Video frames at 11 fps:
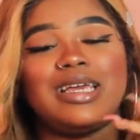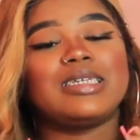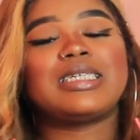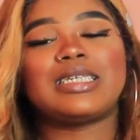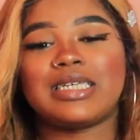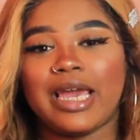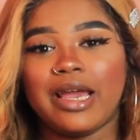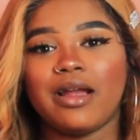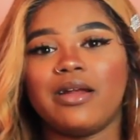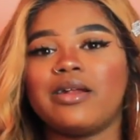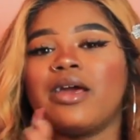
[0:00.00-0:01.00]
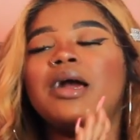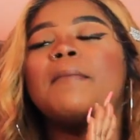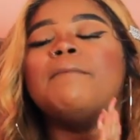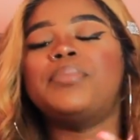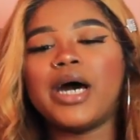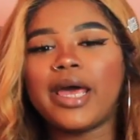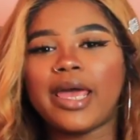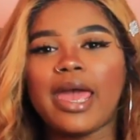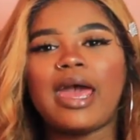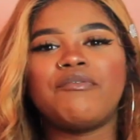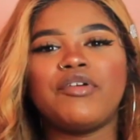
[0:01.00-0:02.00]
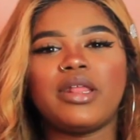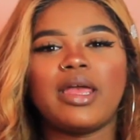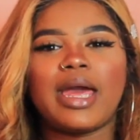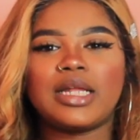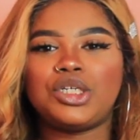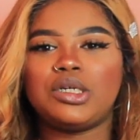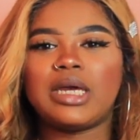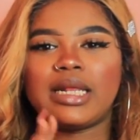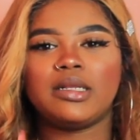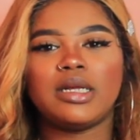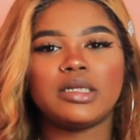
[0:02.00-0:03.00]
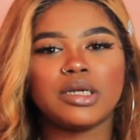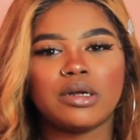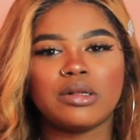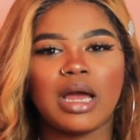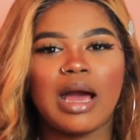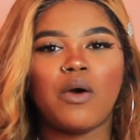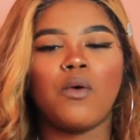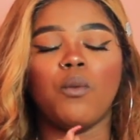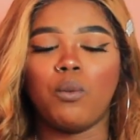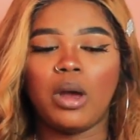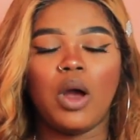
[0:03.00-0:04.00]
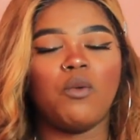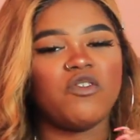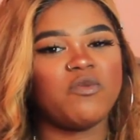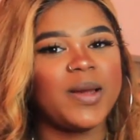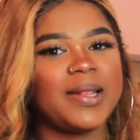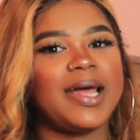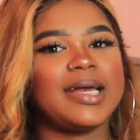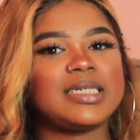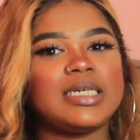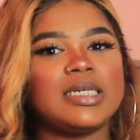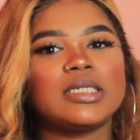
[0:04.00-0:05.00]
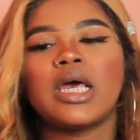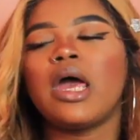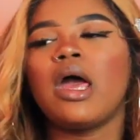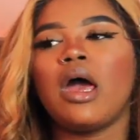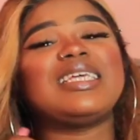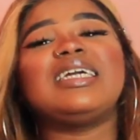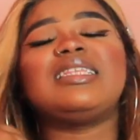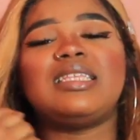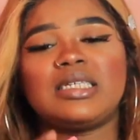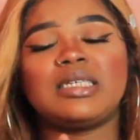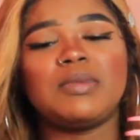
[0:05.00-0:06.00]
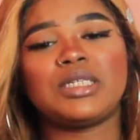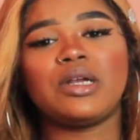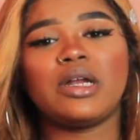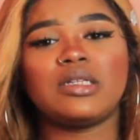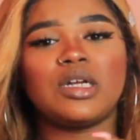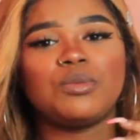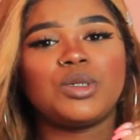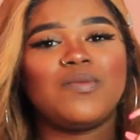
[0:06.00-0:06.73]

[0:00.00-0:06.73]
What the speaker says: scared, but everything actually kind of did turn out well with my classes. I think this semester in terms